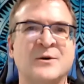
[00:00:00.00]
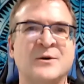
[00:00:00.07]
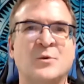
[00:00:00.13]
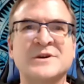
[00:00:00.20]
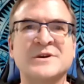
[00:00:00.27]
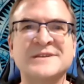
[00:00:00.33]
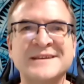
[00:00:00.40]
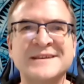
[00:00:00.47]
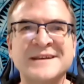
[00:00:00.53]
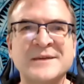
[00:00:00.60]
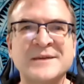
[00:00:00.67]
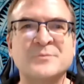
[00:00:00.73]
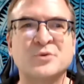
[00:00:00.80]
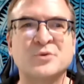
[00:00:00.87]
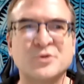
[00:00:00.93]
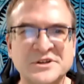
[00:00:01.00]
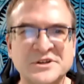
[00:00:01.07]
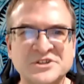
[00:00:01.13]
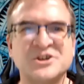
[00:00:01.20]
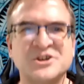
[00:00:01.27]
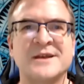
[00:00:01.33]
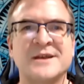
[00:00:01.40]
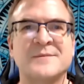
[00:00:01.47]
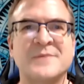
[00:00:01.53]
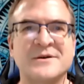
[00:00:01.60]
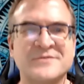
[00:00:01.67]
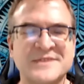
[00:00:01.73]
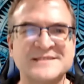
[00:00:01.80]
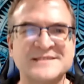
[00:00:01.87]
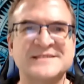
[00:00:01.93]
What can I appreciate
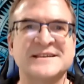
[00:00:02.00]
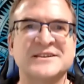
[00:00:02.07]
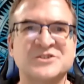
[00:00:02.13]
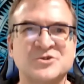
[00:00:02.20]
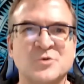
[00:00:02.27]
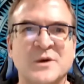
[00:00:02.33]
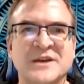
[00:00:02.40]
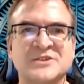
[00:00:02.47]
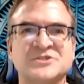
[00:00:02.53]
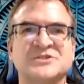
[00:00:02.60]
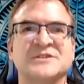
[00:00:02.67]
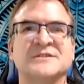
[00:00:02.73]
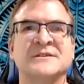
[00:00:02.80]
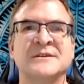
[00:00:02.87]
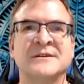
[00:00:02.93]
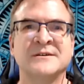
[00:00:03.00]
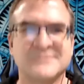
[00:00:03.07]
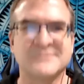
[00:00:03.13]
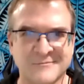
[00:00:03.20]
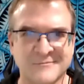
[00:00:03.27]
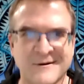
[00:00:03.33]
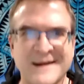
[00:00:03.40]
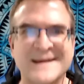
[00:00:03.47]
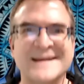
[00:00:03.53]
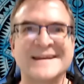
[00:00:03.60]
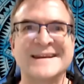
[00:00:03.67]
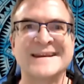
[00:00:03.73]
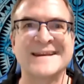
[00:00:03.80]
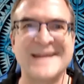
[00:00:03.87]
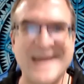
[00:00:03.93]
about this situation right
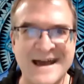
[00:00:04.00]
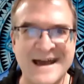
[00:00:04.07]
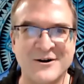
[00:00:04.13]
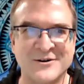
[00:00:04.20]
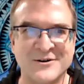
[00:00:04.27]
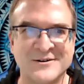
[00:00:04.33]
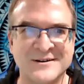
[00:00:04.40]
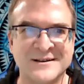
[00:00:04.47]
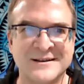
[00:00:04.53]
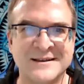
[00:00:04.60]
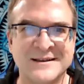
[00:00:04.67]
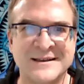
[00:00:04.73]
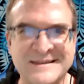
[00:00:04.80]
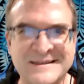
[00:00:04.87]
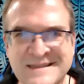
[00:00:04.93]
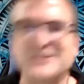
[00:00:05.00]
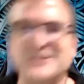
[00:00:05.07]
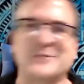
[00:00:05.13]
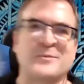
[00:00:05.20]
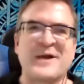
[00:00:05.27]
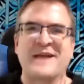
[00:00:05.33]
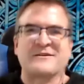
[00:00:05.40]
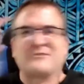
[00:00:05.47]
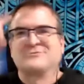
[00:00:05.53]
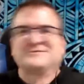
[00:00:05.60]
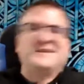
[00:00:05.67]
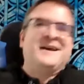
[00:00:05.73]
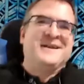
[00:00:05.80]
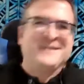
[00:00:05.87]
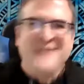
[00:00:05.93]
now? And then your brain goes,
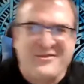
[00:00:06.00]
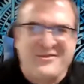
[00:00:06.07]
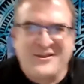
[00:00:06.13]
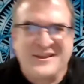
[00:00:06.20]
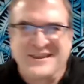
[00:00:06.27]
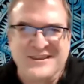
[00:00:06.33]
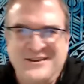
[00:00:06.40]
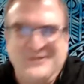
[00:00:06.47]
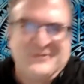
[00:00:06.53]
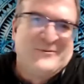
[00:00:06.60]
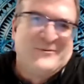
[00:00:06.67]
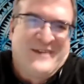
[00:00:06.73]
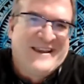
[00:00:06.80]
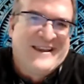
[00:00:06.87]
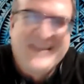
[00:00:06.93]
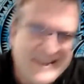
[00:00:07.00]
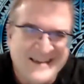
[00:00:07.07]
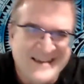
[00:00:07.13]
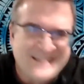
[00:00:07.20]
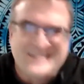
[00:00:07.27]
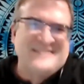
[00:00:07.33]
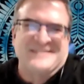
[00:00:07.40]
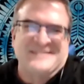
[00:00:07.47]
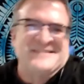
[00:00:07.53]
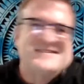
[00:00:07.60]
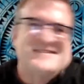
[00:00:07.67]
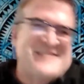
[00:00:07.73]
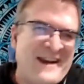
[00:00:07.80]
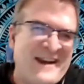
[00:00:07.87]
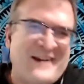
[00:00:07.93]
nothing, you idiot. This is
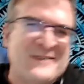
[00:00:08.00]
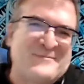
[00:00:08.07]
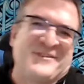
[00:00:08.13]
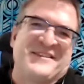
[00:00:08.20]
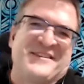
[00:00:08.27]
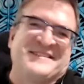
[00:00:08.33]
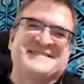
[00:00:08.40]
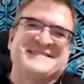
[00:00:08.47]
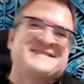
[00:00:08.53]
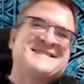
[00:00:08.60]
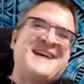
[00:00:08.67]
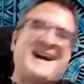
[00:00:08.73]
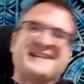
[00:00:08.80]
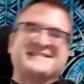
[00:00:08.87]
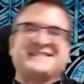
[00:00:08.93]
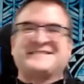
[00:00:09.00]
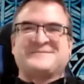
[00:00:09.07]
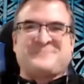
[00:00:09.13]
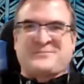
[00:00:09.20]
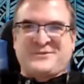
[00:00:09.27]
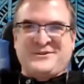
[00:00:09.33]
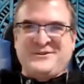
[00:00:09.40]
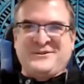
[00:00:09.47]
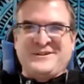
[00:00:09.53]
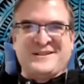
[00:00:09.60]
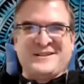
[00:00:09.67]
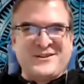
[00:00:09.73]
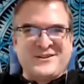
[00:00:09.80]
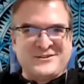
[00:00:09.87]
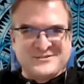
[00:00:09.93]
terrible. This sucks. It's
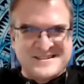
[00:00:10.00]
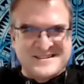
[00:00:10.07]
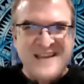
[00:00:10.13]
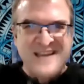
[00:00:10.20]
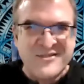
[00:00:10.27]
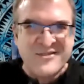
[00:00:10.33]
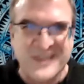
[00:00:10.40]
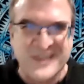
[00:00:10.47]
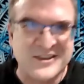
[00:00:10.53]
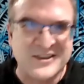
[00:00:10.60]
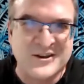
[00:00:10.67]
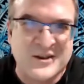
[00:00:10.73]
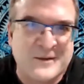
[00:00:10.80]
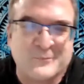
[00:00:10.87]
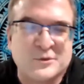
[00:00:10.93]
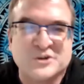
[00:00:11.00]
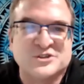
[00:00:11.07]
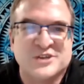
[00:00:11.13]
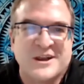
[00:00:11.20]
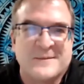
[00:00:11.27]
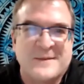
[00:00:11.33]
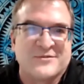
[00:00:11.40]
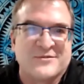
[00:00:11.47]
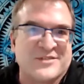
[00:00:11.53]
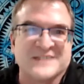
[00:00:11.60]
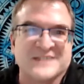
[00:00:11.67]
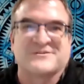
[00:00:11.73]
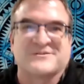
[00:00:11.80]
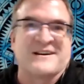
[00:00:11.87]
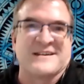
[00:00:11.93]
brutal. There's nothing you can appreciate about
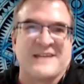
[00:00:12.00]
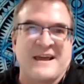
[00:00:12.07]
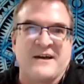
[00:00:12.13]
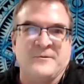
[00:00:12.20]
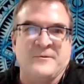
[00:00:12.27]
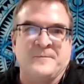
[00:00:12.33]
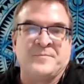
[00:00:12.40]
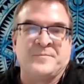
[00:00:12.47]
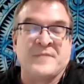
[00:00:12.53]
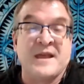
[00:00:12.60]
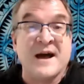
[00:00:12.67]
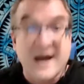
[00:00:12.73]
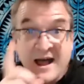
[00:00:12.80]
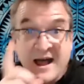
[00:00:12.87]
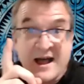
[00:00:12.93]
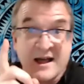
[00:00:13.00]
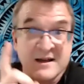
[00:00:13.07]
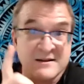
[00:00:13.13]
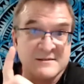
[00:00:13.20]
this right now. Aha.